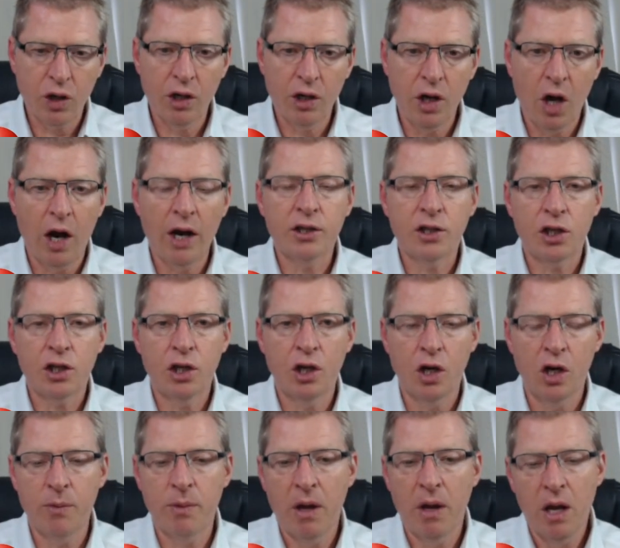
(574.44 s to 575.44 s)
ice
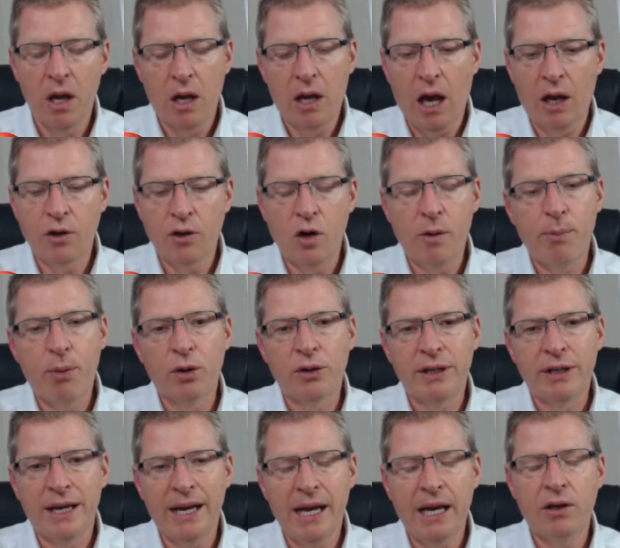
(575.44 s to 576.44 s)
cube and you
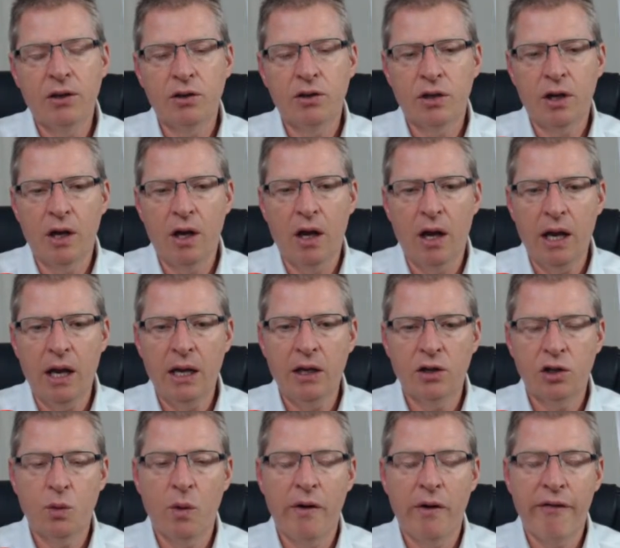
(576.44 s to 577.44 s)
put it
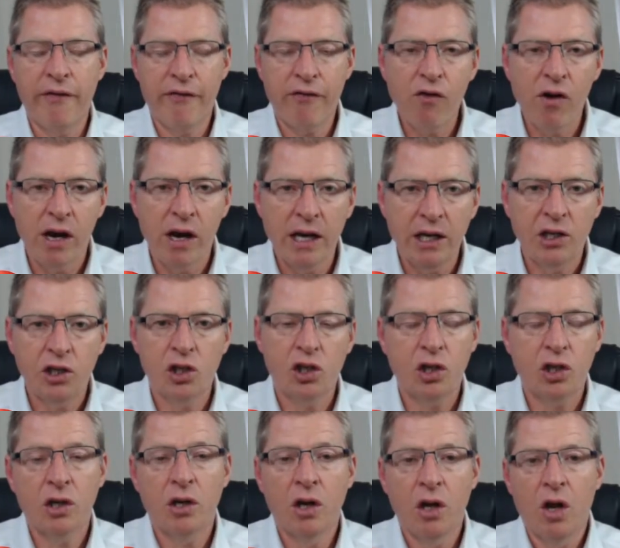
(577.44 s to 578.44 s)
into a
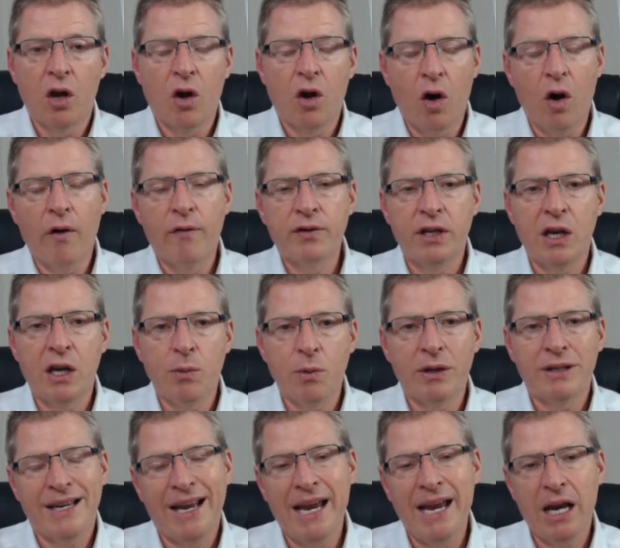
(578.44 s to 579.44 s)
fridge, obviously it
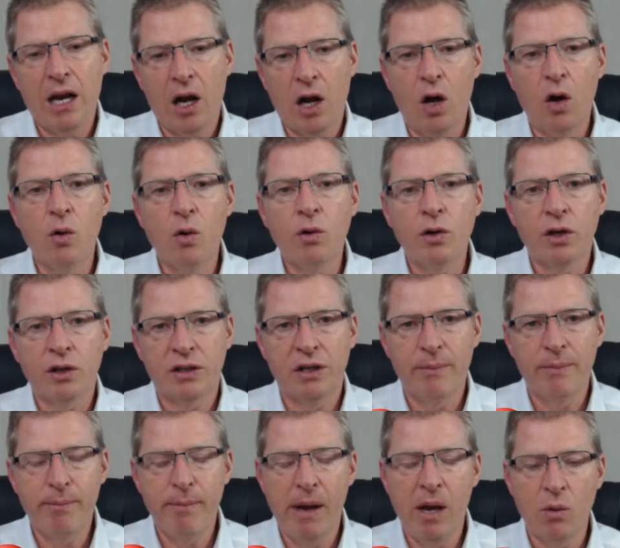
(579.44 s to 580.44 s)
would take longer to
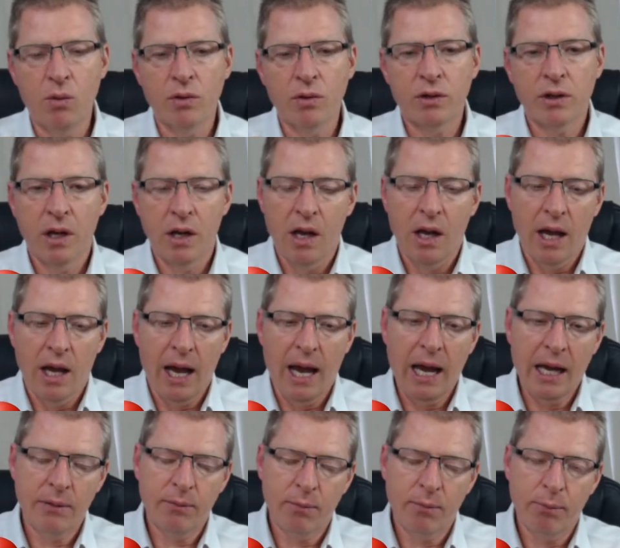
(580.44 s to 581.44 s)
melt.
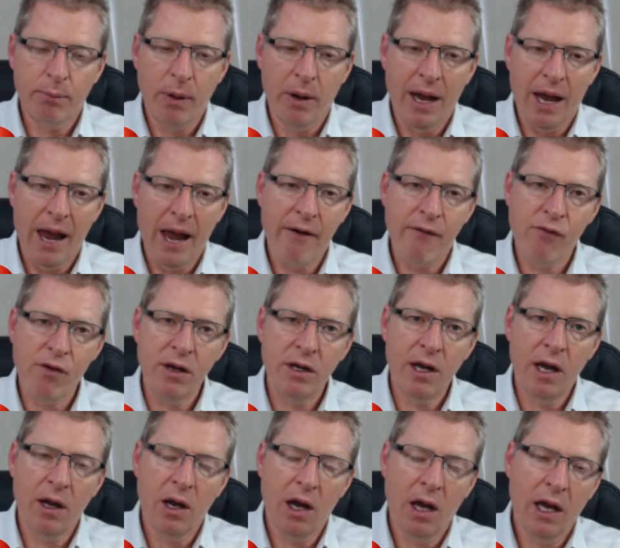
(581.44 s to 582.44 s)
But
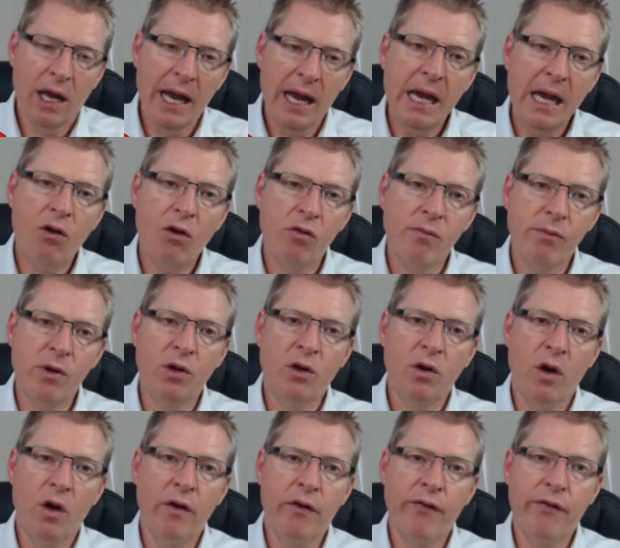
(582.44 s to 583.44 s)
every
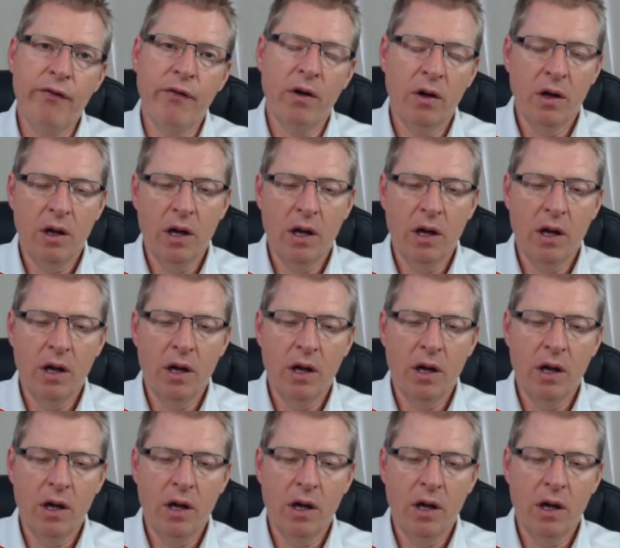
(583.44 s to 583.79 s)
increment of